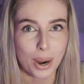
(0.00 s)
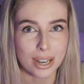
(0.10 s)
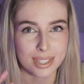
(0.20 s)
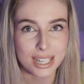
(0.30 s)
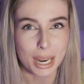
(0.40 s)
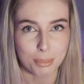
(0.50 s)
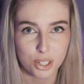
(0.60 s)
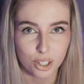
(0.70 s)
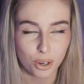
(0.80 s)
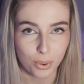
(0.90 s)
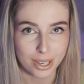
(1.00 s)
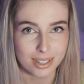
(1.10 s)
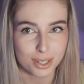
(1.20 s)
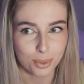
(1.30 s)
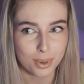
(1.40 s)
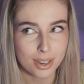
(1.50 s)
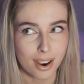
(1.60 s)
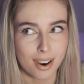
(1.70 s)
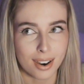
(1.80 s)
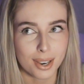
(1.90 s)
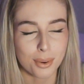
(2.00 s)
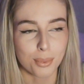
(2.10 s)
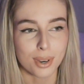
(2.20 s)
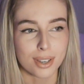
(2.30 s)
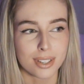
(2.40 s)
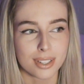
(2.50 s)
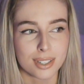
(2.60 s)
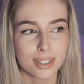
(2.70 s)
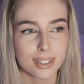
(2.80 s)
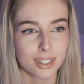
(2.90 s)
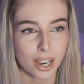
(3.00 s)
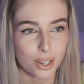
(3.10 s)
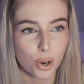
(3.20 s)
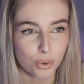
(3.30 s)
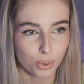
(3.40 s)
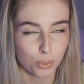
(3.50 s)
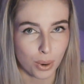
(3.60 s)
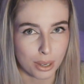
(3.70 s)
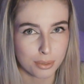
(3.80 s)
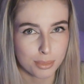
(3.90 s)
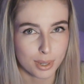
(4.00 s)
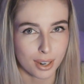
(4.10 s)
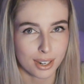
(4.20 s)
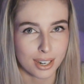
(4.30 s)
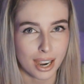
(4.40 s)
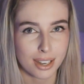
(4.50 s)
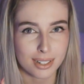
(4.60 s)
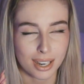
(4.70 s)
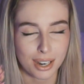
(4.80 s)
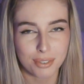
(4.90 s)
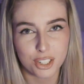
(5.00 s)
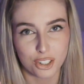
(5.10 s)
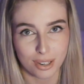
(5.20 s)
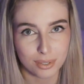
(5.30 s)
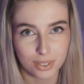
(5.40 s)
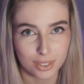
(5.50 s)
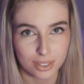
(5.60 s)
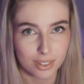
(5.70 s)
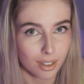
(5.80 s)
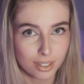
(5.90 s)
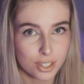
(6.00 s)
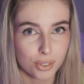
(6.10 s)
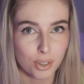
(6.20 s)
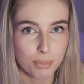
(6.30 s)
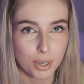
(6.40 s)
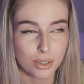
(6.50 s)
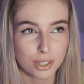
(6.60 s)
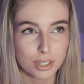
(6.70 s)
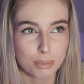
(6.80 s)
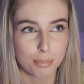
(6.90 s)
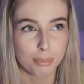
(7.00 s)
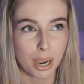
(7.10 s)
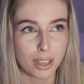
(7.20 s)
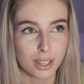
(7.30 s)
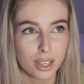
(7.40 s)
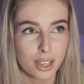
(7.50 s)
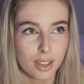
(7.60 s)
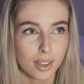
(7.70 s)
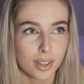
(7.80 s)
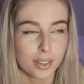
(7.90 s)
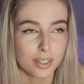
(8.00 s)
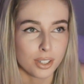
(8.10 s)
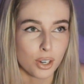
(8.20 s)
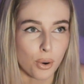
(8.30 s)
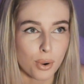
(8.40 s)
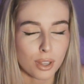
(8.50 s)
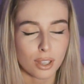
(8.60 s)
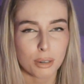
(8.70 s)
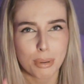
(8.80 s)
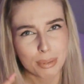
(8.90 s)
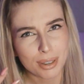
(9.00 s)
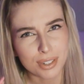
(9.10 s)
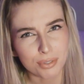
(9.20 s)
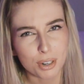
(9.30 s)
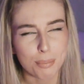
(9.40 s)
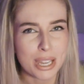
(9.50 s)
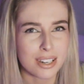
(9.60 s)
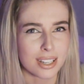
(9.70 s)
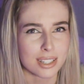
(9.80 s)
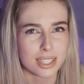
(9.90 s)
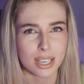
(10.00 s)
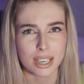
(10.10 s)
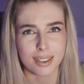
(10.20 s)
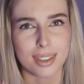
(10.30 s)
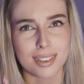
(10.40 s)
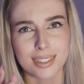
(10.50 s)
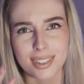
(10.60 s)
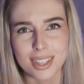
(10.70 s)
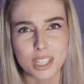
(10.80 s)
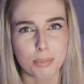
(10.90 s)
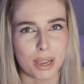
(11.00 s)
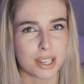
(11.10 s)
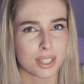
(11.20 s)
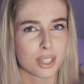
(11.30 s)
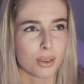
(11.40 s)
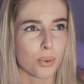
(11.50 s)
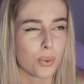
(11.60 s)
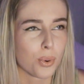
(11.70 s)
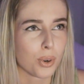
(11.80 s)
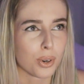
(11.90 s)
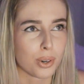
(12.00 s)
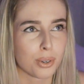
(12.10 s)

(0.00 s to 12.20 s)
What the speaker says: as an amateur going into it, I was kind of overwhelmed. I have a general knowledge of computers, but you know, a lot of people have different opinions, like, is this best, or,